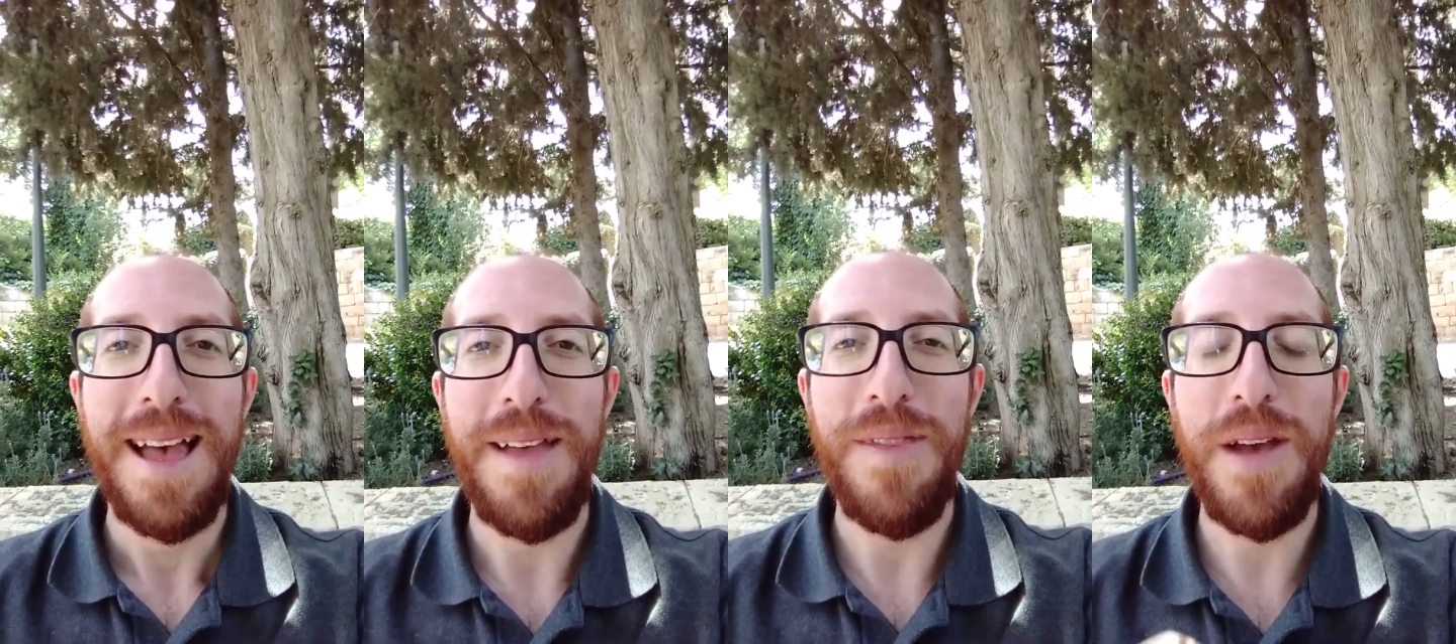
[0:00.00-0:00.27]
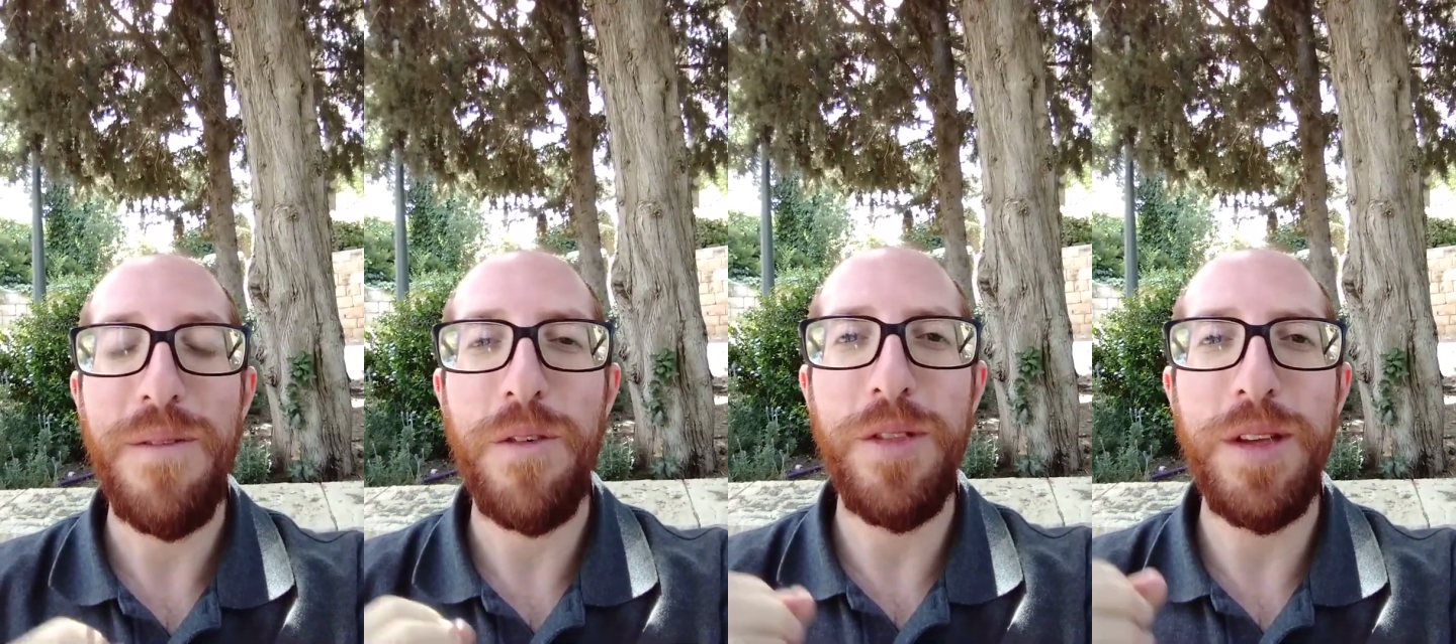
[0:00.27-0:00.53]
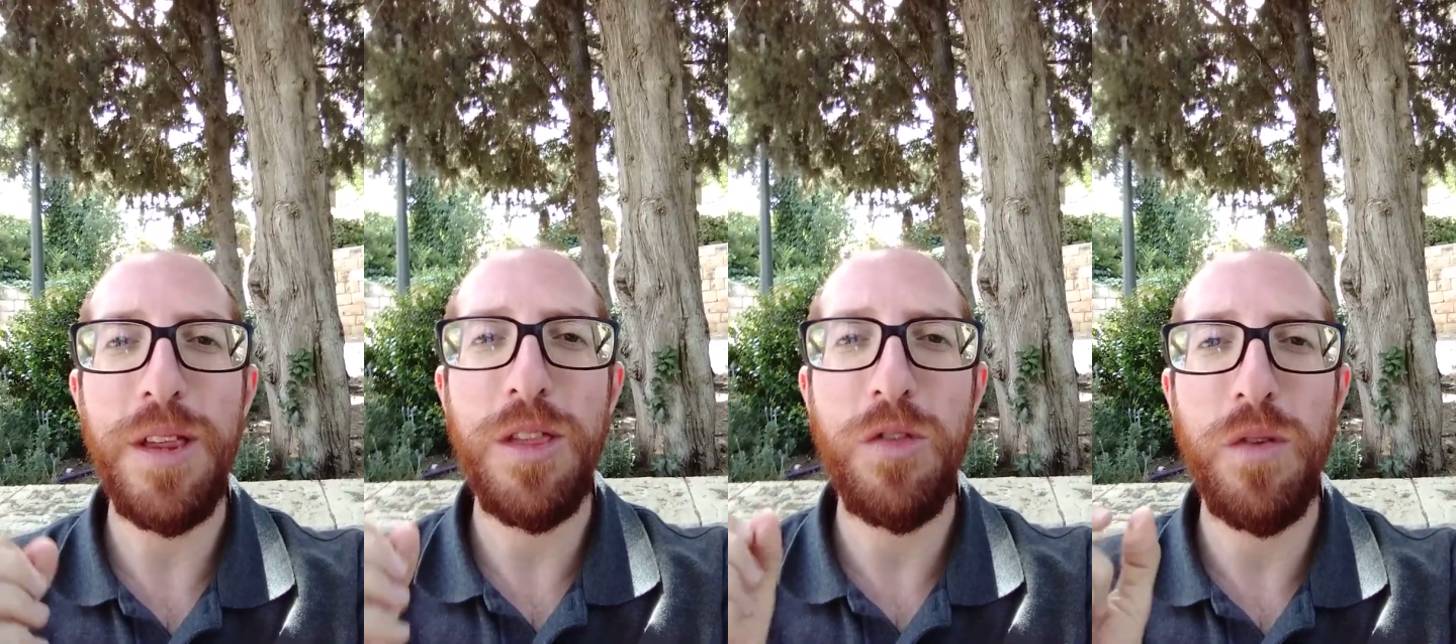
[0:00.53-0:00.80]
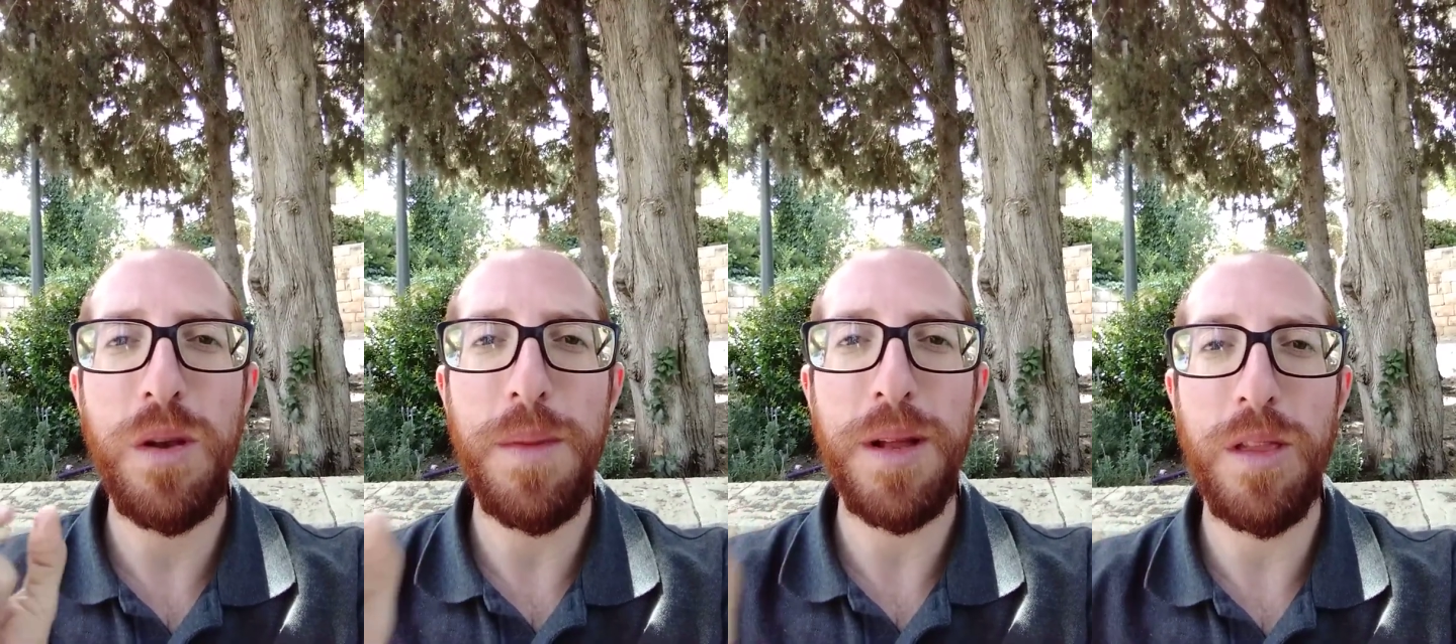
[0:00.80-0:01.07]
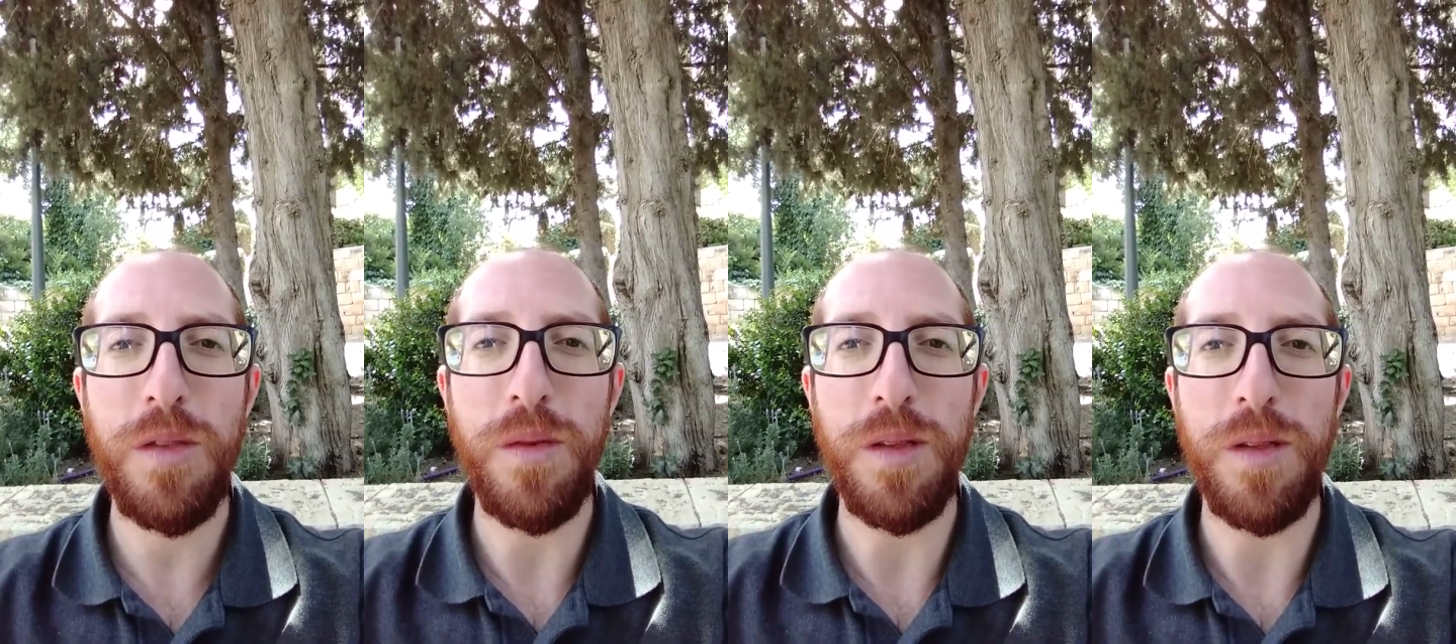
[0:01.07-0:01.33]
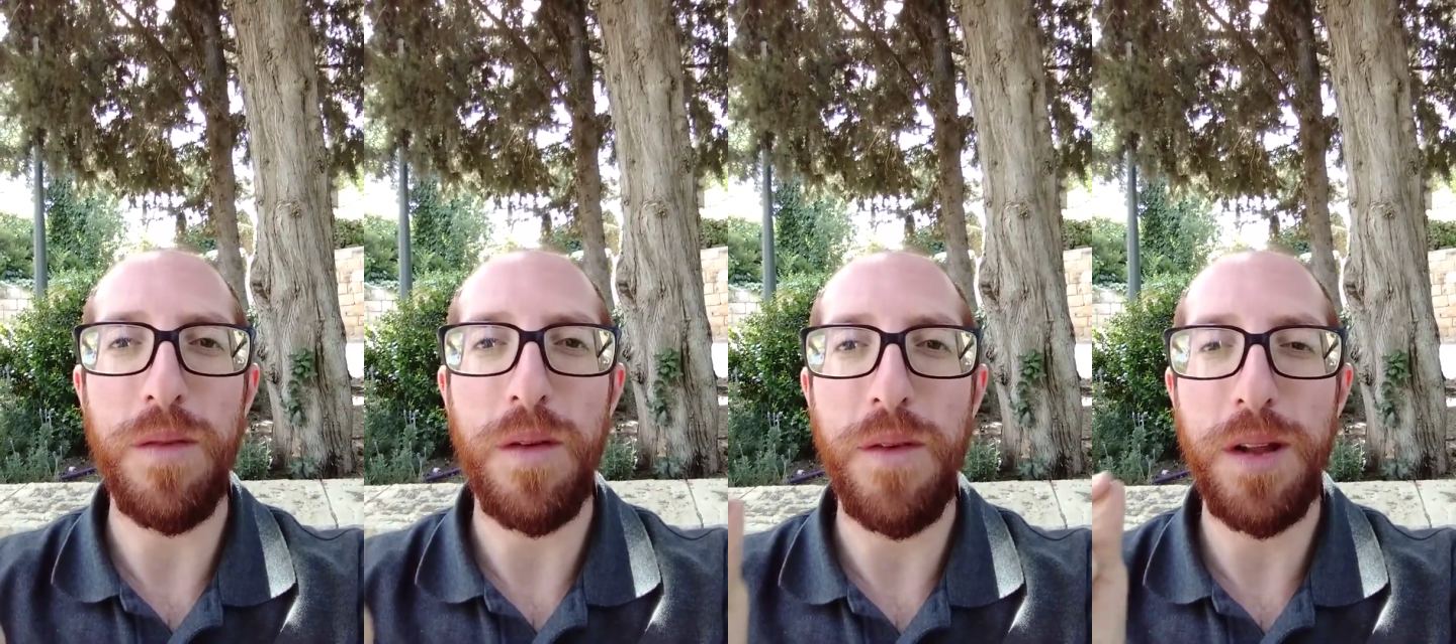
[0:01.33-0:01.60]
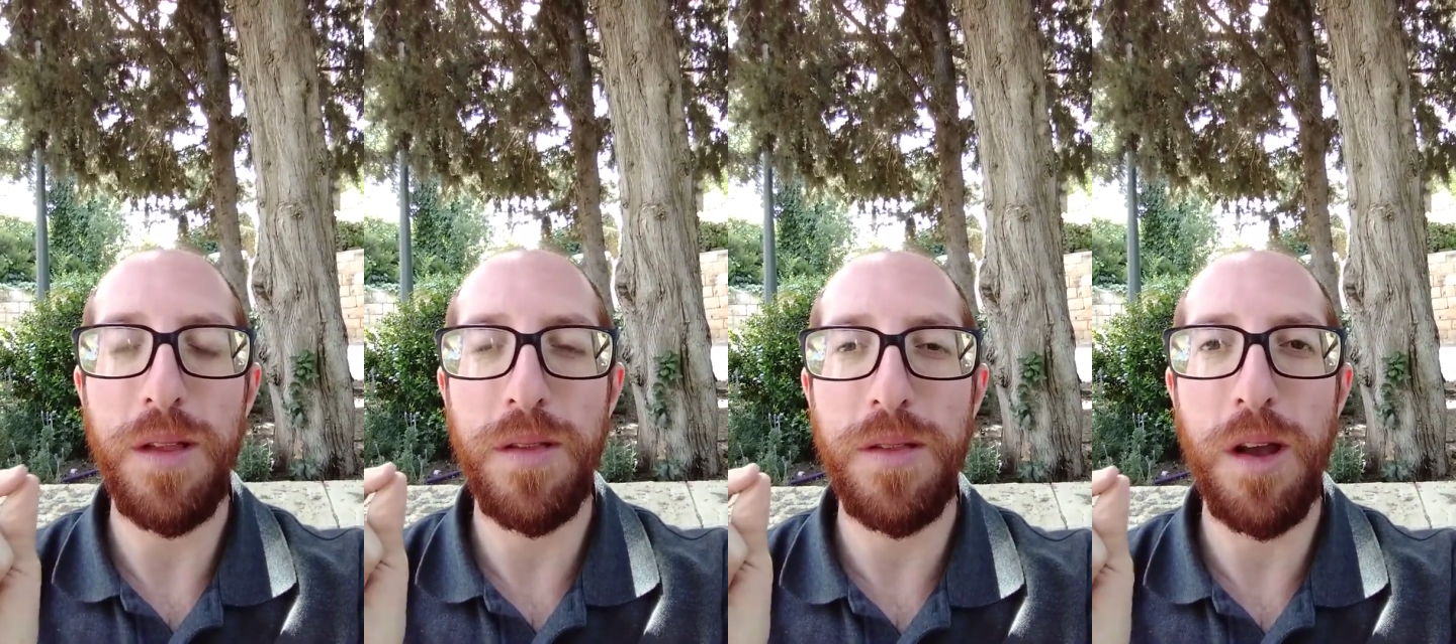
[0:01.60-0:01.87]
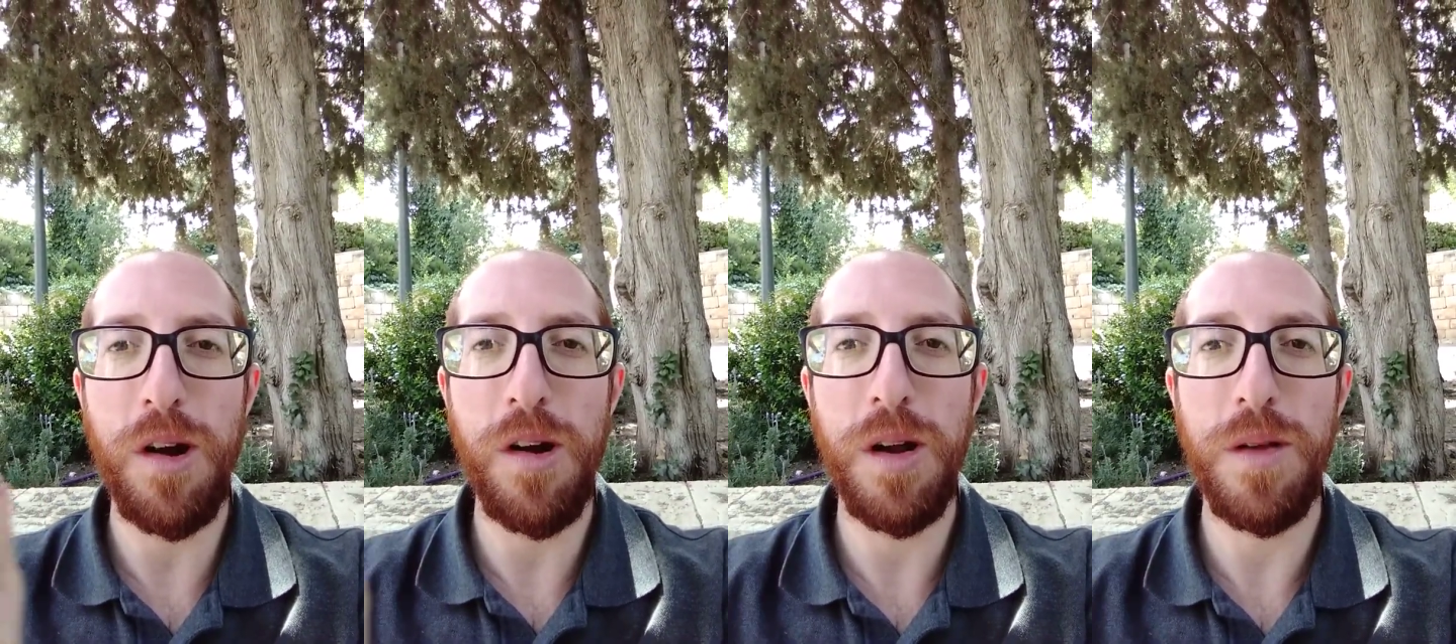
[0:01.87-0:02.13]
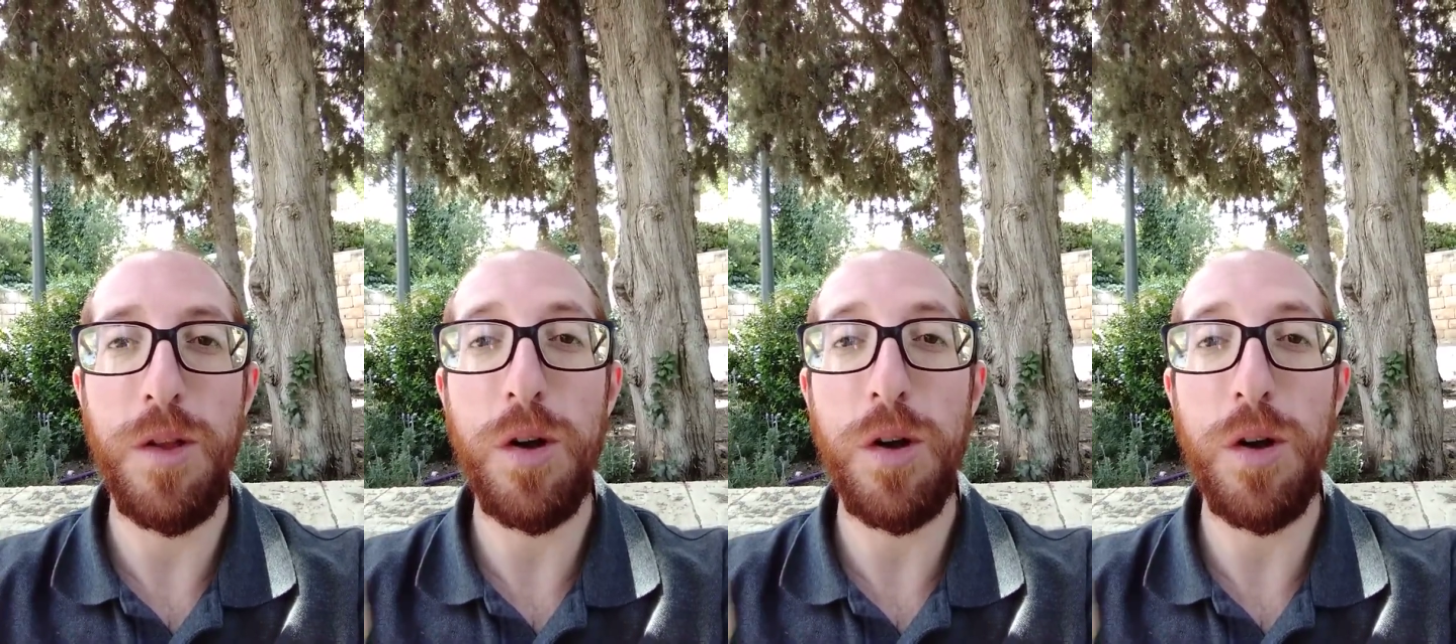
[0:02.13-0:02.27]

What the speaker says: And therefore these three mitzvahs of Avodah Zarah,